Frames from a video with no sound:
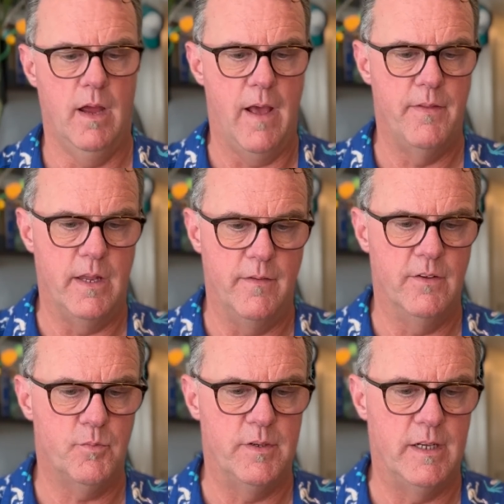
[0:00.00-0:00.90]
And in
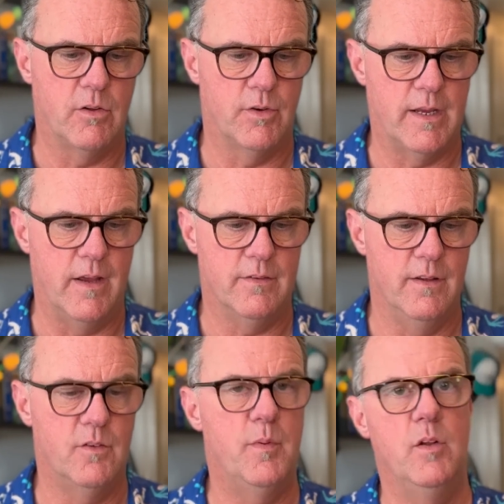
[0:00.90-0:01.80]
this particular case,
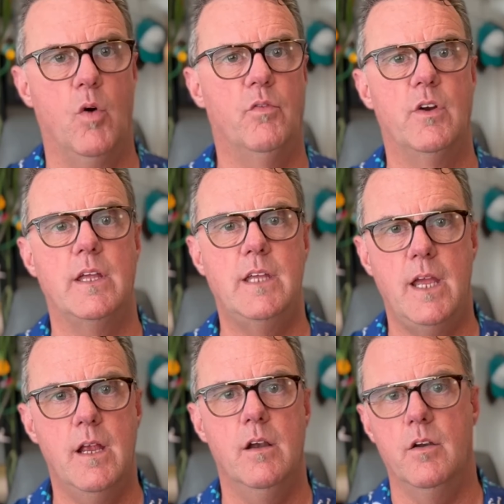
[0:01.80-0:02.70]
it's been over a
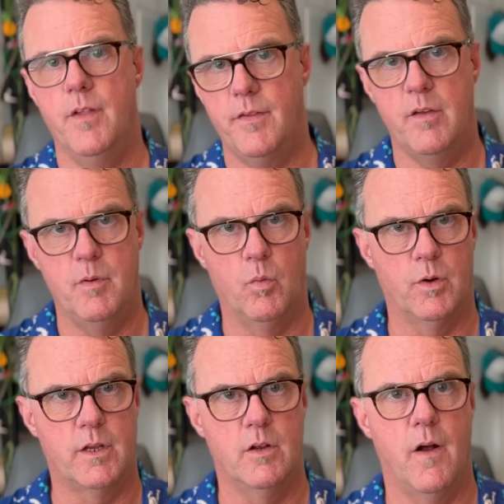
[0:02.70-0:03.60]
year that they've been
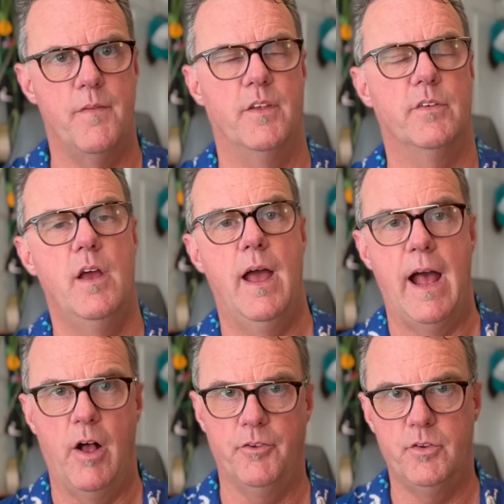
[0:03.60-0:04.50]
working on this.
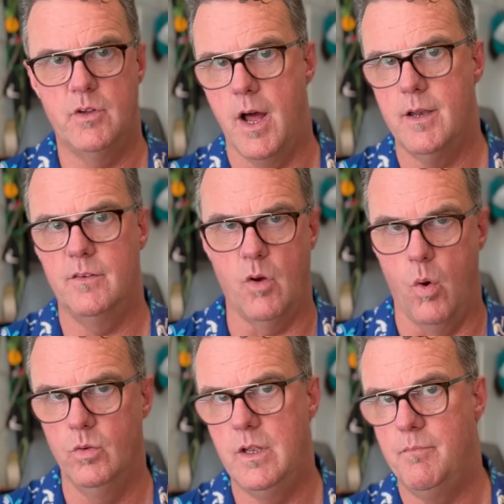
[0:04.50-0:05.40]
Al-Sudani's
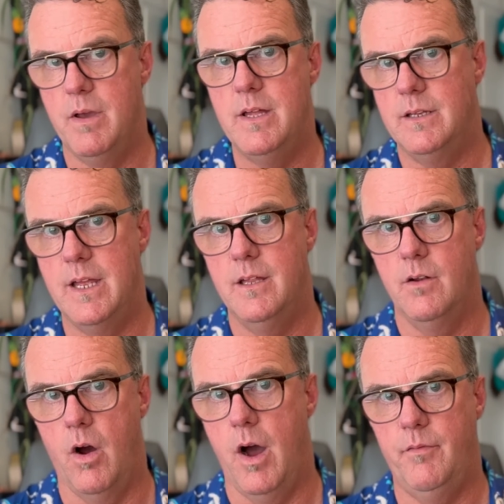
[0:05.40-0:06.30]
only been in
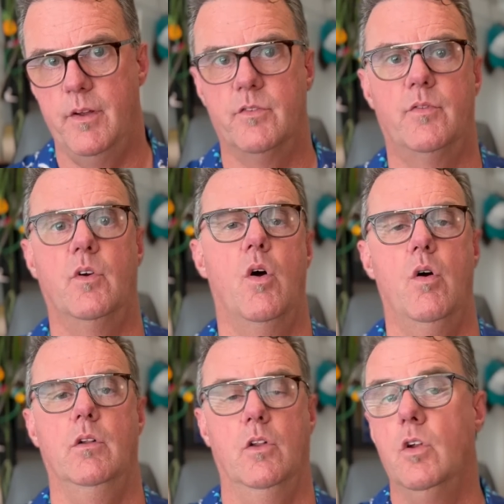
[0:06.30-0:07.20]
office for a
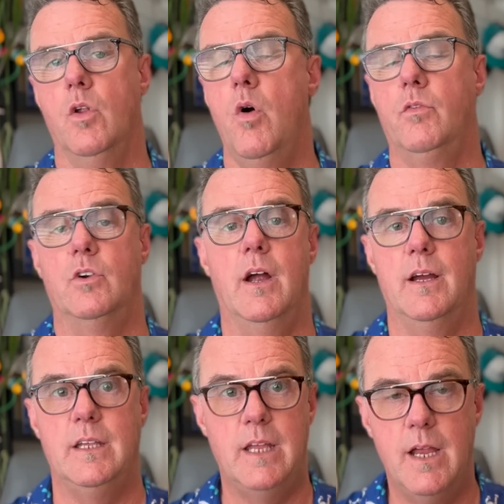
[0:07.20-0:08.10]
little over a
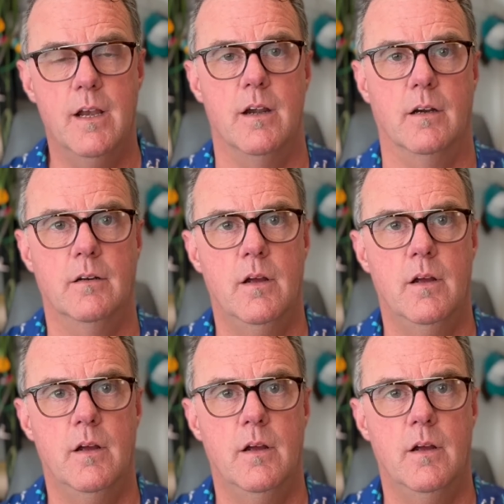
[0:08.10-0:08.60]
year.